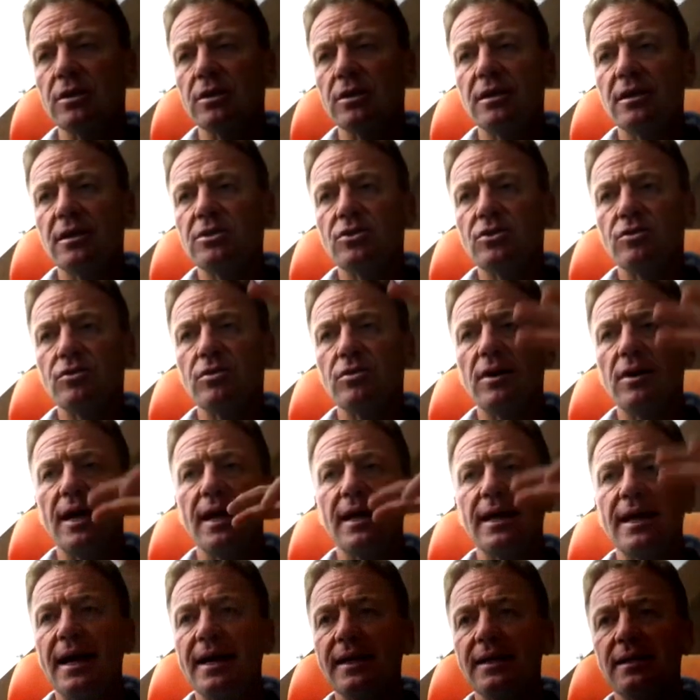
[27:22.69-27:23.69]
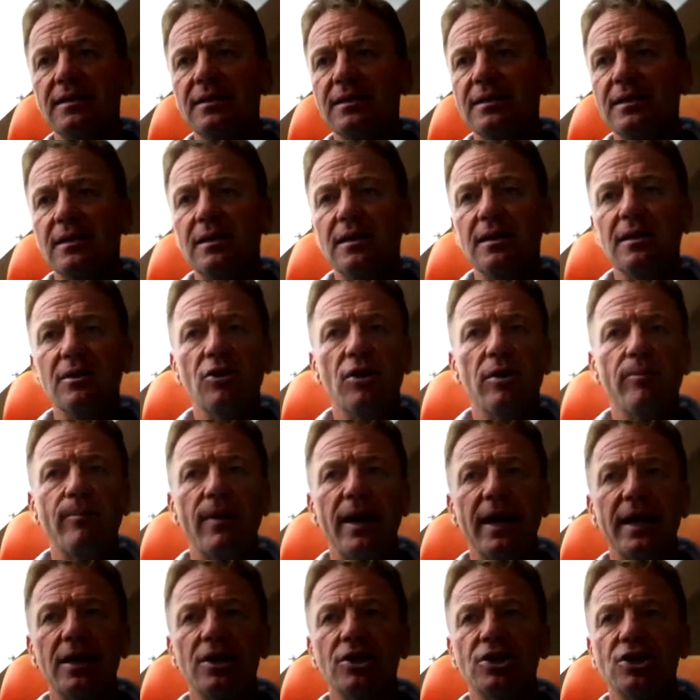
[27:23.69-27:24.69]
Yeah. So an I T, your
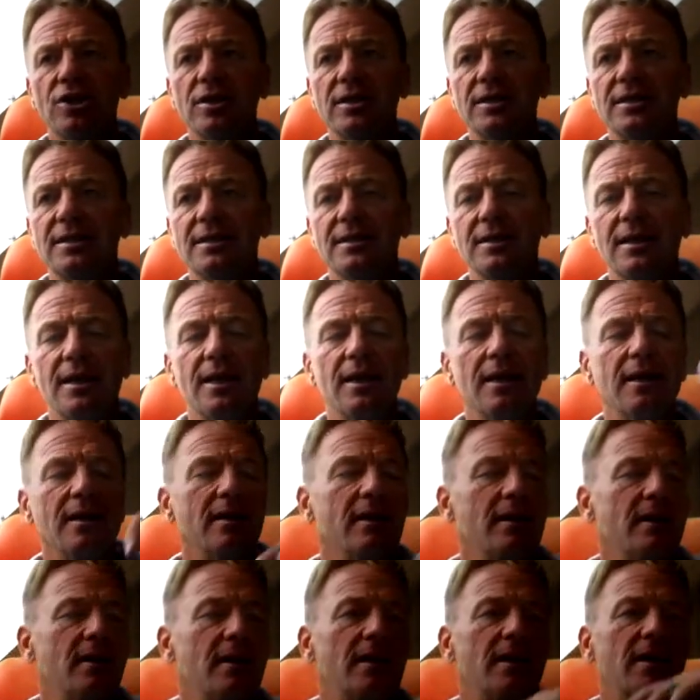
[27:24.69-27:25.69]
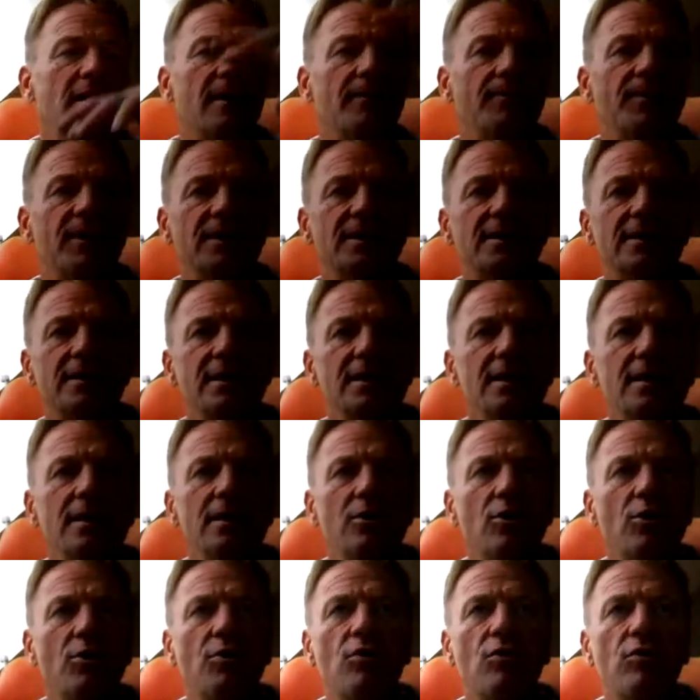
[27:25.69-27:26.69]
manager is saying, the C
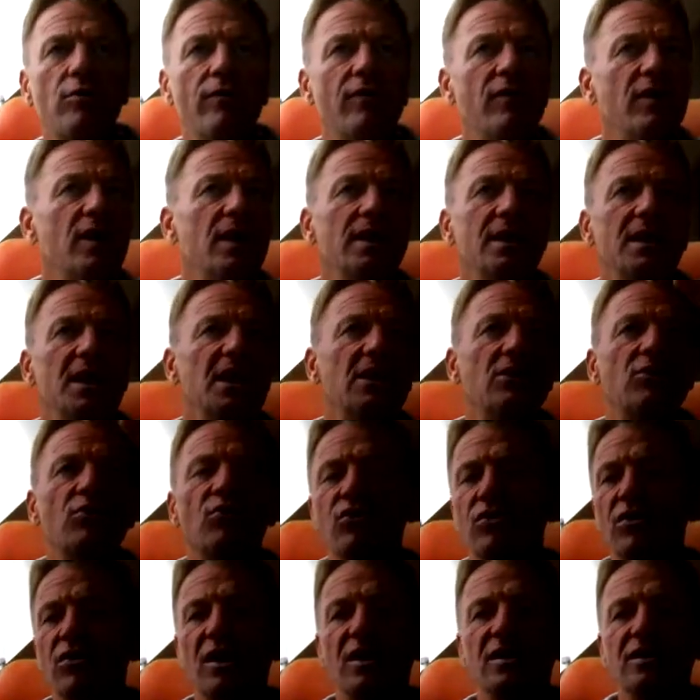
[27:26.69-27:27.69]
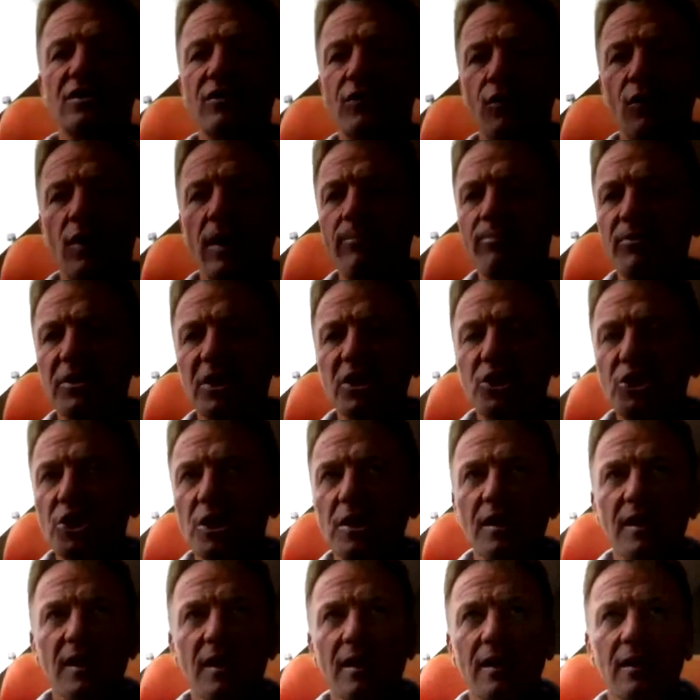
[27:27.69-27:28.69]
E O, we need to transform
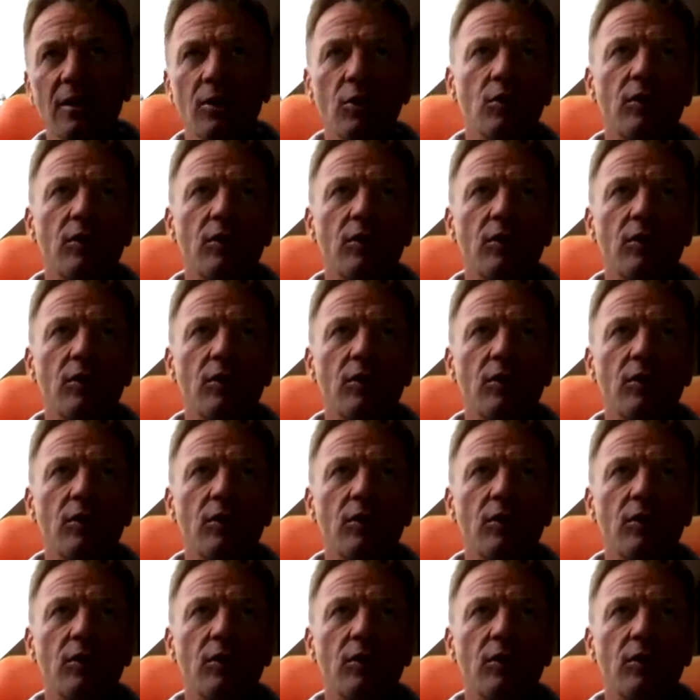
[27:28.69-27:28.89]
digitally.